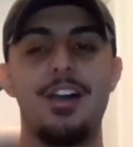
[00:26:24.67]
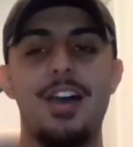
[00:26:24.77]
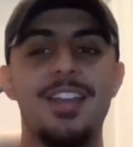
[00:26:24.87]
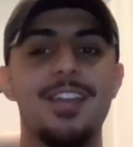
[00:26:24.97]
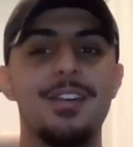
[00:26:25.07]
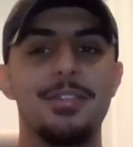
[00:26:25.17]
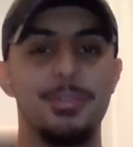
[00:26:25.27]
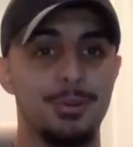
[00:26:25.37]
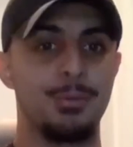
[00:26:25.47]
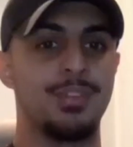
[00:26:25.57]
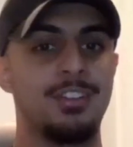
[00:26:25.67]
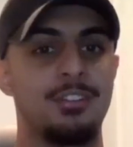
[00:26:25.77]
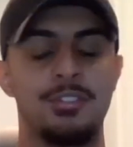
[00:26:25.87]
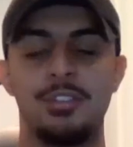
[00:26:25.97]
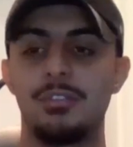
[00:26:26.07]
I thought it was an
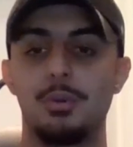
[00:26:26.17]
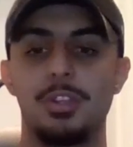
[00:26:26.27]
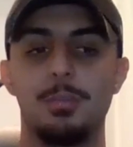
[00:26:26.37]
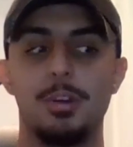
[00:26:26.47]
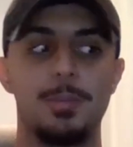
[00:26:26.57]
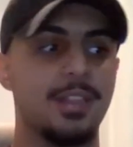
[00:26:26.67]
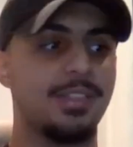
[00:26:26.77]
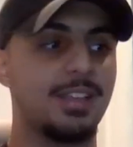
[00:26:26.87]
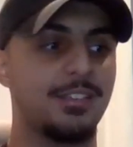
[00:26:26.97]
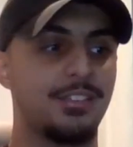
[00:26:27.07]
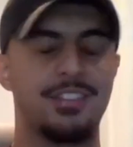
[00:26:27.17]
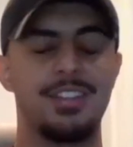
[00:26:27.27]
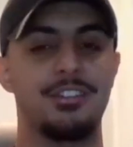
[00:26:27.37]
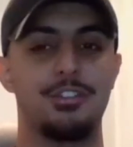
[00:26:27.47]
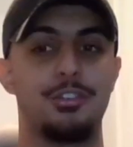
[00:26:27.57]
interesting talking point, but I think it's just
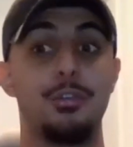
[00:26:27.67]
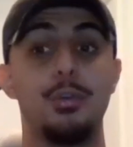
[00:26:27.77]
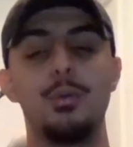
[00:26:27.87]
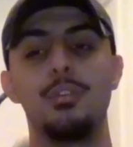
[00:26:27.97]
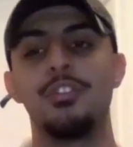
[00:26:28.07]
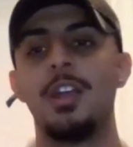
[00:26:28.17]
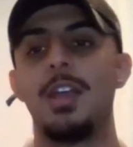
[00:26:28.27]
such a huge